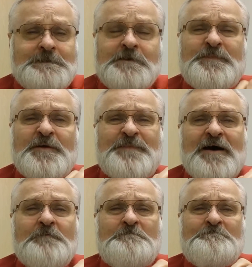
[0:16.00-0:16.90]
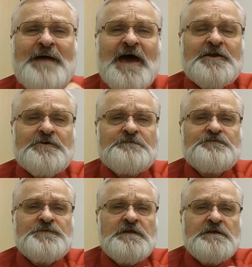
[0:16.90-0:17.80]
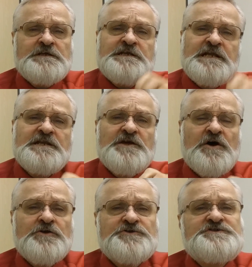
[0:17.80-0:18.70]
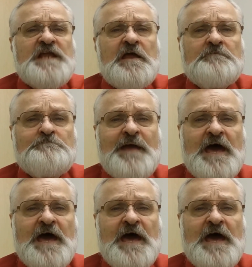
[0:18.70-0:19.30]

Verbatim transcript: it'll be about matter. You need to understand